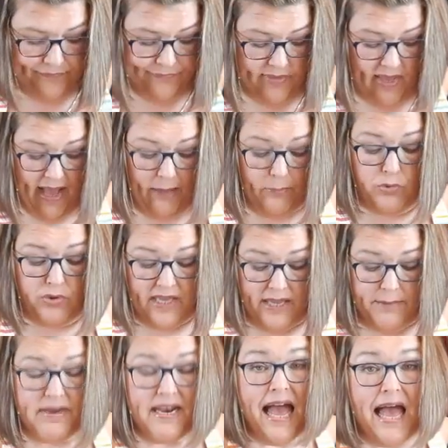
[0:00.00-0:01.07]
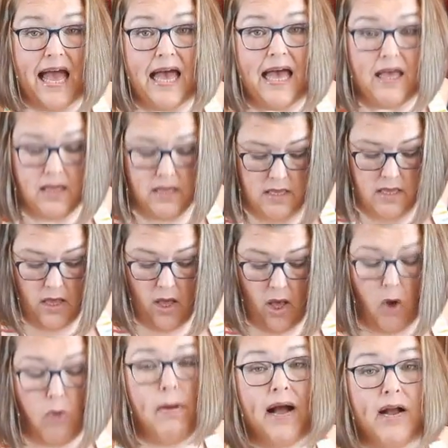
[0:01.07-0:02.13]
I'm going to keep an eye on
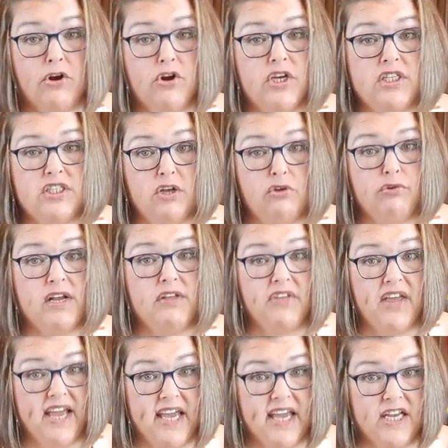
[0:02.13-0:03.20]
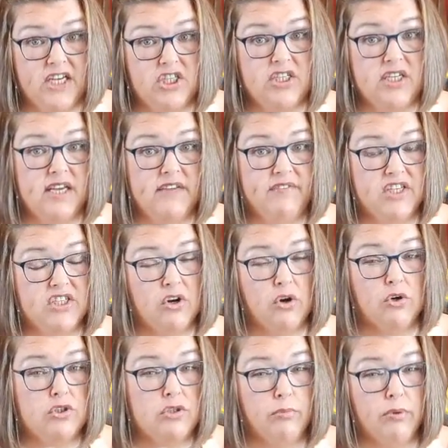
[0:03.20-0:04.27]
my crust around the edge. If it starts to
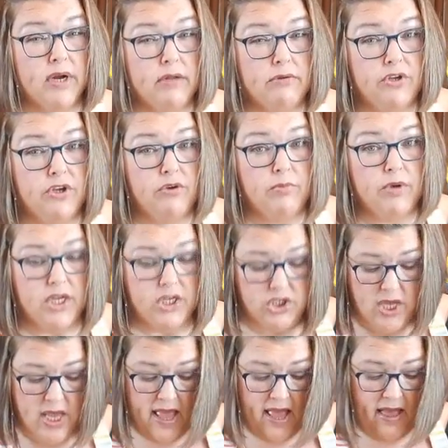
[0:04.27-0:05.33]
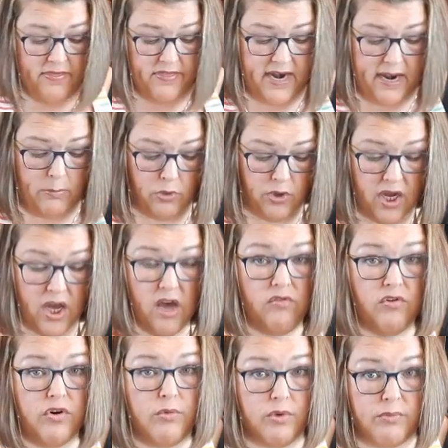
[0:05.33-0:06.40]
brown too much, then I'm going to cover it
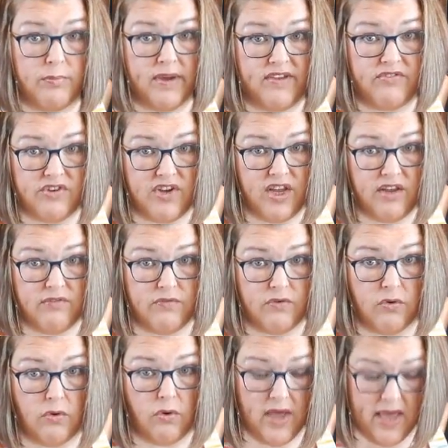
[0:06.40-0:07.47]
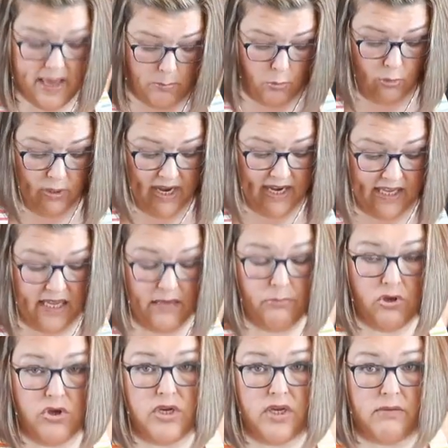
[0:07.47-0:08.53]
with a piece of tin foil. I'm going to let it keep
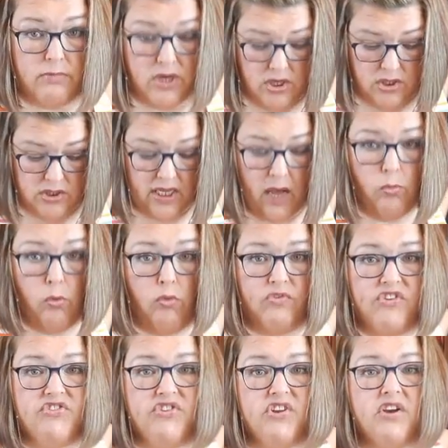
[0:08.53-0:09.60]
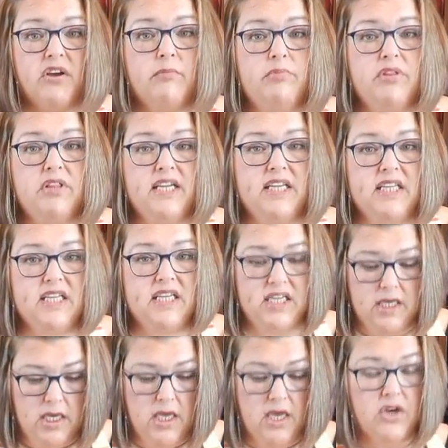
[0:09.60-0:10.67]
cooking because I want this to completely
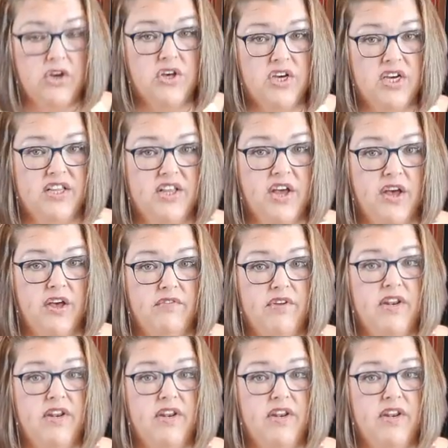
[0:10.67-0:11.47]
cook in the oven.